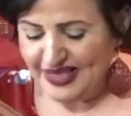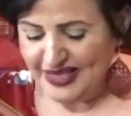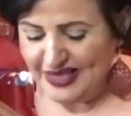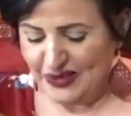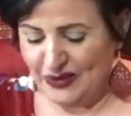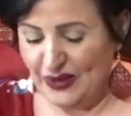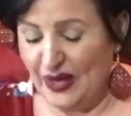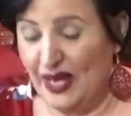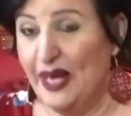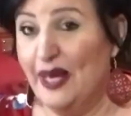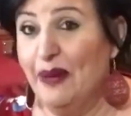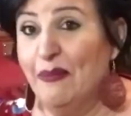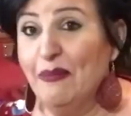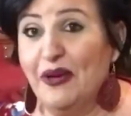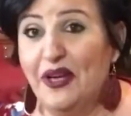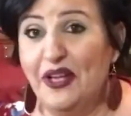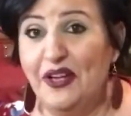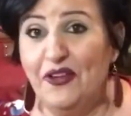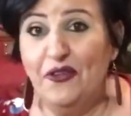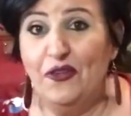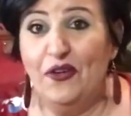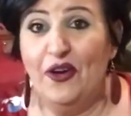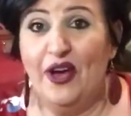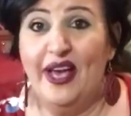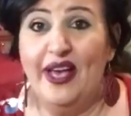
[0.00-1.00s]
So I am going
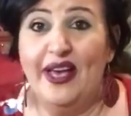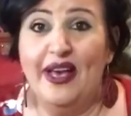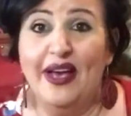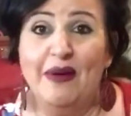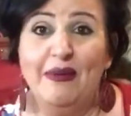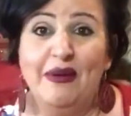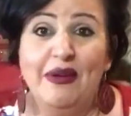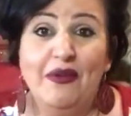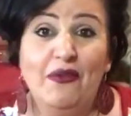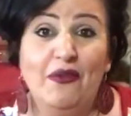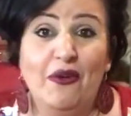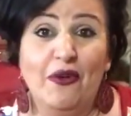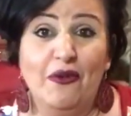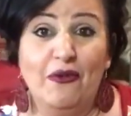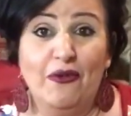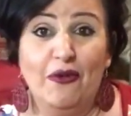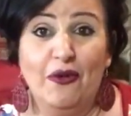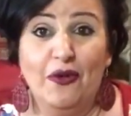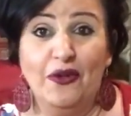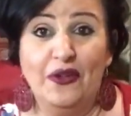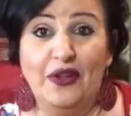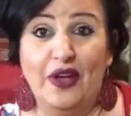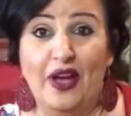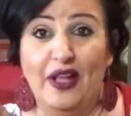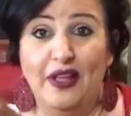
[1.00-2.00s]
to try it. I mean, for
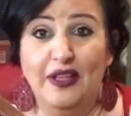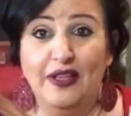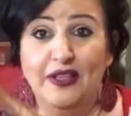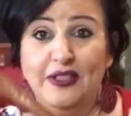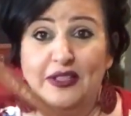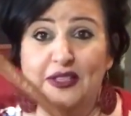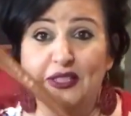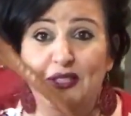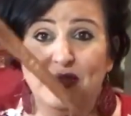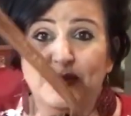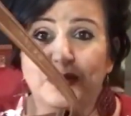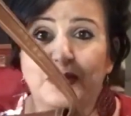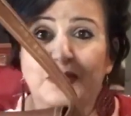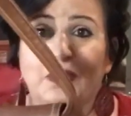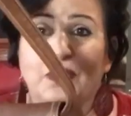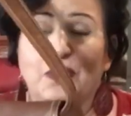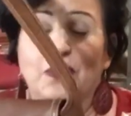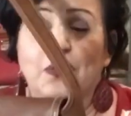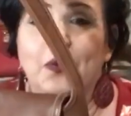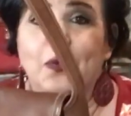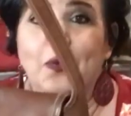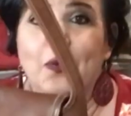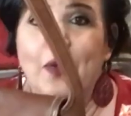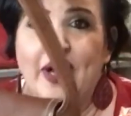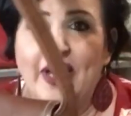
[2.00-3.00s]
$4,
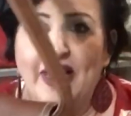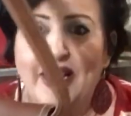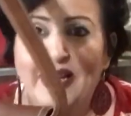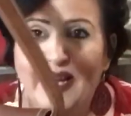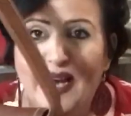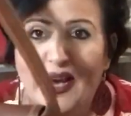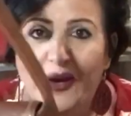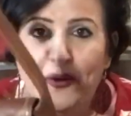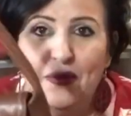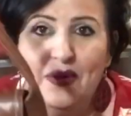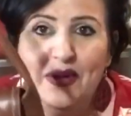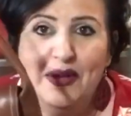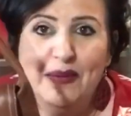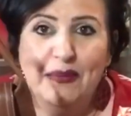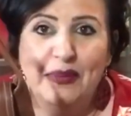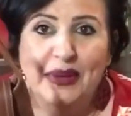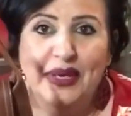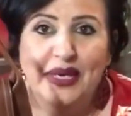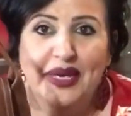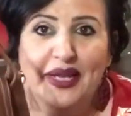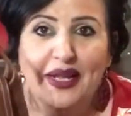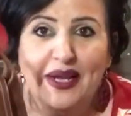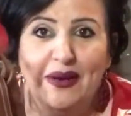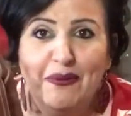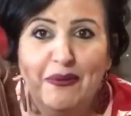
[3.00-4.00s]
why I wouldn't pick
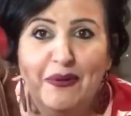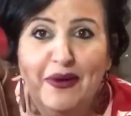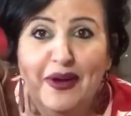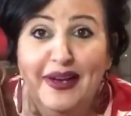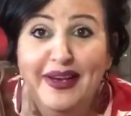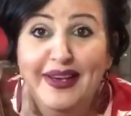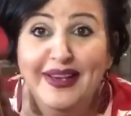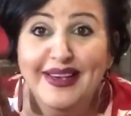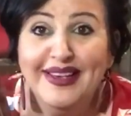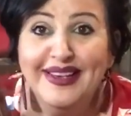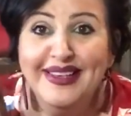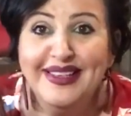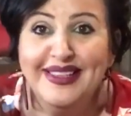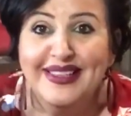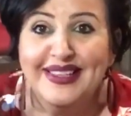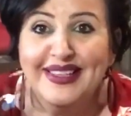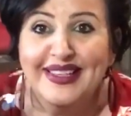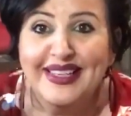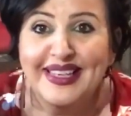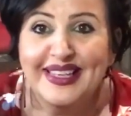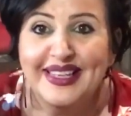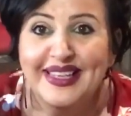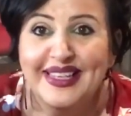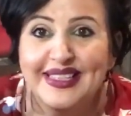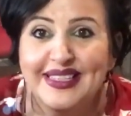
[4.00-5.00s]
it up, right? Look
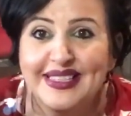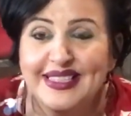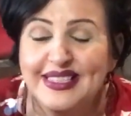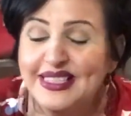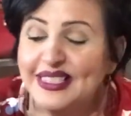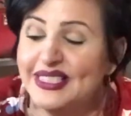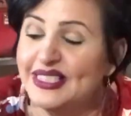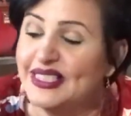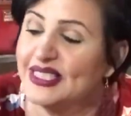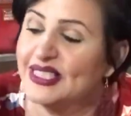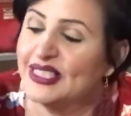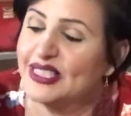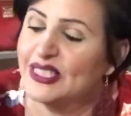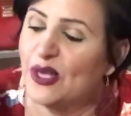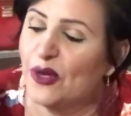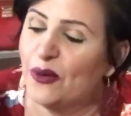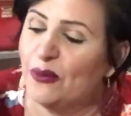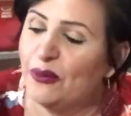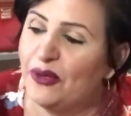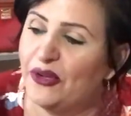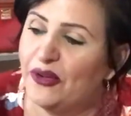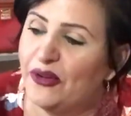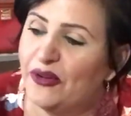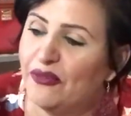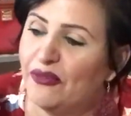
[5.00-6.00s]
at this. So
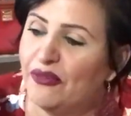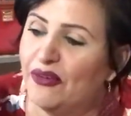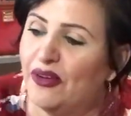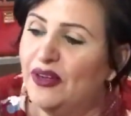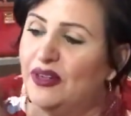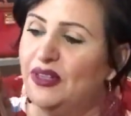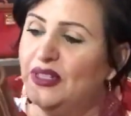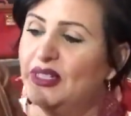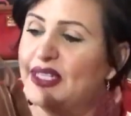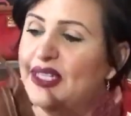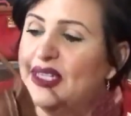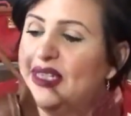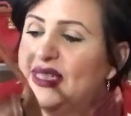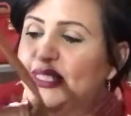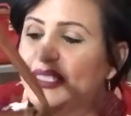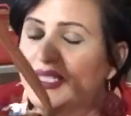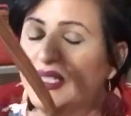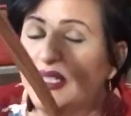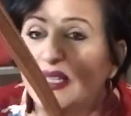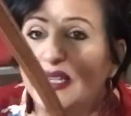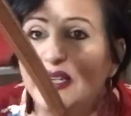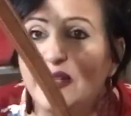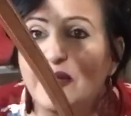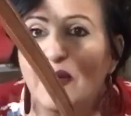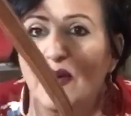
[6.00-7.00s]
beautiful. It is in
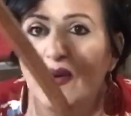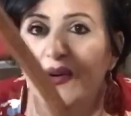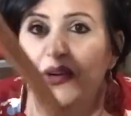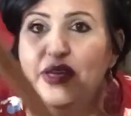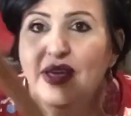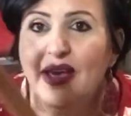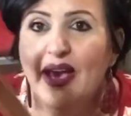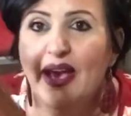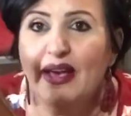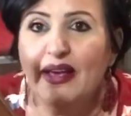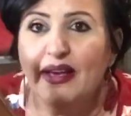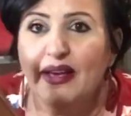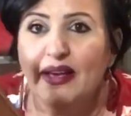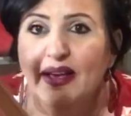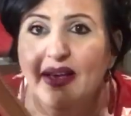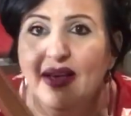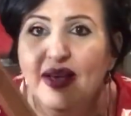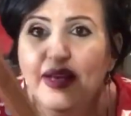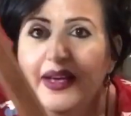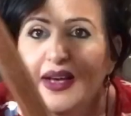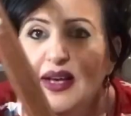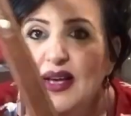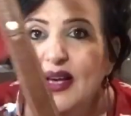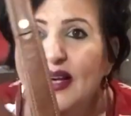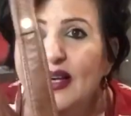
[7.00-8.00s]
the cognac
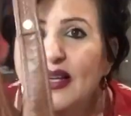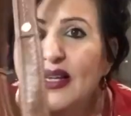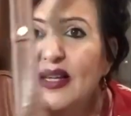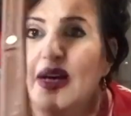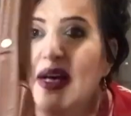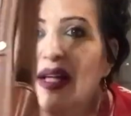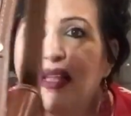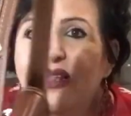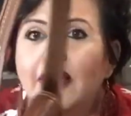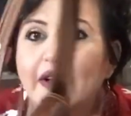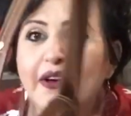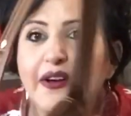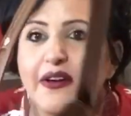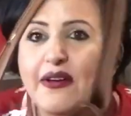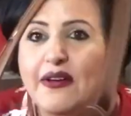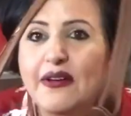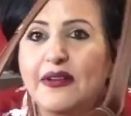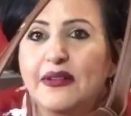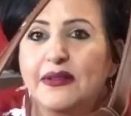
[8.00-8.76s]
color.